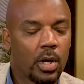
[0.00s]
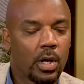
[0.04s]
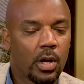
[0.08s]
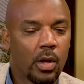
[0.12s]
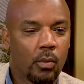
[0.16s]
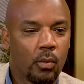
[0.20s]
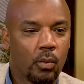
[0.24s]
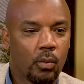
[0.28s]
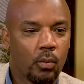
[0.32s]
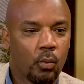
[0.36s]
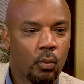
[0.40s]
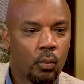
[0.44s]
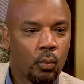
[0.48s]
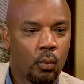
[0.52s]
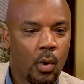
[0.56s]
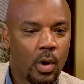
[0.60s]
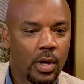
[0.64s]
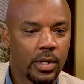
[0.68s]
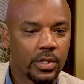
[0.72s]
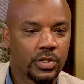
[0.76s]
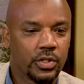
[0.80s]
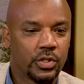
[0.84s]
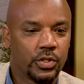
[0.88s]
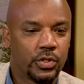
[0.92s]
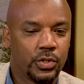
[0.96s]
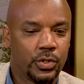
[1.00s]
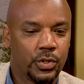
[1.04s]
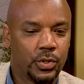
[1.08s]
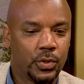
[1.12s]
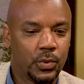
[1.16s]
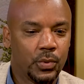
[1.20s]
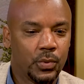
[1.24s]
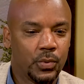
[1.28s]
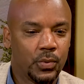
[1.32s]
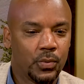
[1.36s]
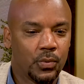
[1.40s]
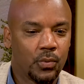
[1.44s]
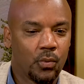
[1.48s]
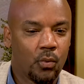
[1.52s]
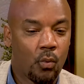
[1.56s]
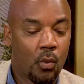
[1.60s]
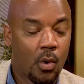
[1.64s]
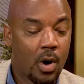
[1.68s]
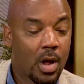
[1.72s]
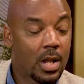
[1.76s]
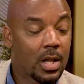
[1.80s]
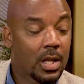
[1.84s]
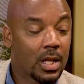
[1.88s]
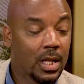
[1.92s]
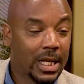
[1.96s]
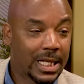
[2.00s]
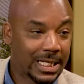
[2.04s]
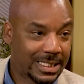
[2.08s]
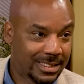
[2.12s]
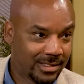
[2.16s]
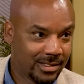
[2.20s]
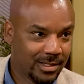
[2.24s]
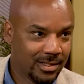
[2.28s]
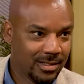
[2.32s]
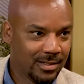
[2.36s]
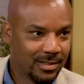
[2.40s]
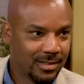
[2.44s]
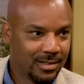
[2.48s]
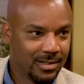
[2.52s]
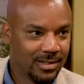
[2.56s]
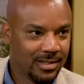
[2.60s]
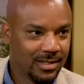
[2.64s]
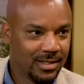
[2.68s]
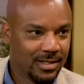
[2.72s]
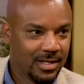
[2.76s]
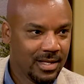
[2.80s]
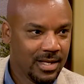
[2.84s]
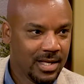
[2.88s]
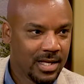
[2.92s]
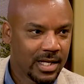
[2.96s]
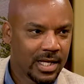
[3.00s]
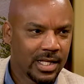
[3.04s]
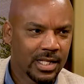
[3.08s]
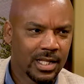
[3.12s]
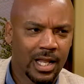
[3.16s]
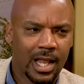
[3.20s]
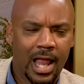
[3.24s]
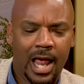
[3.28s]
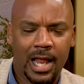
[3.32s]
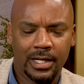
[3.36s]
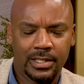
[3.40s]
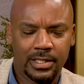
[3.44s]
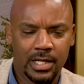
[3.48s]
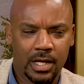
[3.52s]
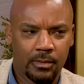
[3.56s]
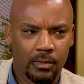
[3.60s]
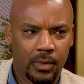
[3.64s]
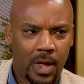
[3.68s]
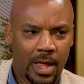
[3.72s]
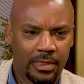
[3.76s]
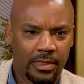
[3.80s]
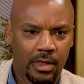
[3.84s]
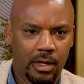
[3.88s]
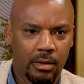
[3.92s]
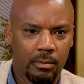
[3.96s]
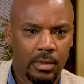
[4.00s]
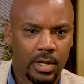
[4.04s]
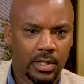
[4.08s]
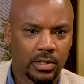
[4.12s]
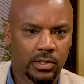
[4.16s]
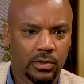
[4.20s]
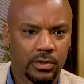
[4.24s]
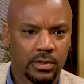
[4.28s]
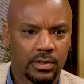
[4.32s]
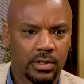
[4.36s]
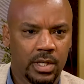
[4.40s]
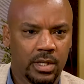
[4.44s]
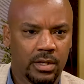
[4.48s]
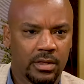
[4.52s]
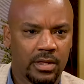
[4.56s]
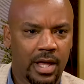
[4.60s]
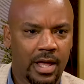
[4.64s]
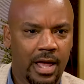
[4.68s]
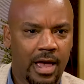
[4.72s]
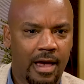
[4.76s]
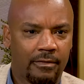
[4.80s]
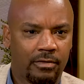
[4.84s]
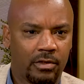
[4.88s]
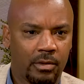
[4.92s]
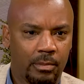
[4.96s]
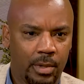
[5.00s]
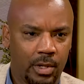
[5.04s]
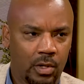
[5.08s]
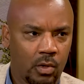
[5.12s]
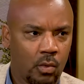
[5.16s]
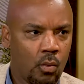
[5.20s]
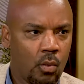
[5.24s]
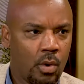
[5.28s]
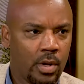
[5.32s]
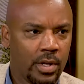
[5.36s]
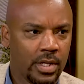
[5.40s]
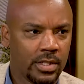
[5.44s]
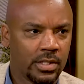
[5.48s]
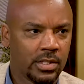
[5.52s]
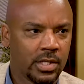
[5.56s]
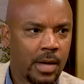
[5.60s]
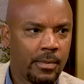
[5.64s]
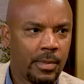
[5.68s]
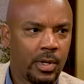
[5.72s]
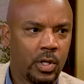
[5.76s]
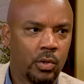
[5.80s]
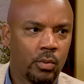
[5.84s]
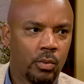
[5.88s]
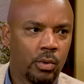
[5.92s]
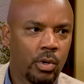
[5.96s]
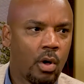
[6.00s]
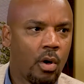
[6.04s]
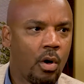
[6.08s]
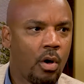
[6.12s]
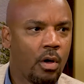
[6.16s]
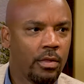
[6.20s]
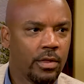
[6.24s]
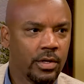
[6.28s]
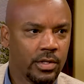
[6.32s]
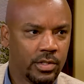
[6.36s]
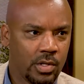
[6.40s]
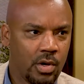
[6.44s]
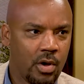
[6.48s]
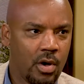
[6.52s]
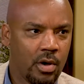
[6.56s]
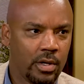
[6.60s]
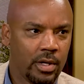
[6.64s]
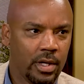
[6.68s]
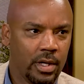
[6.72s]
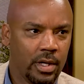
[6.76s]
that wants to, one, listen, Because a lot of times I think mentors think they have to be the one that's coming doing all the talking.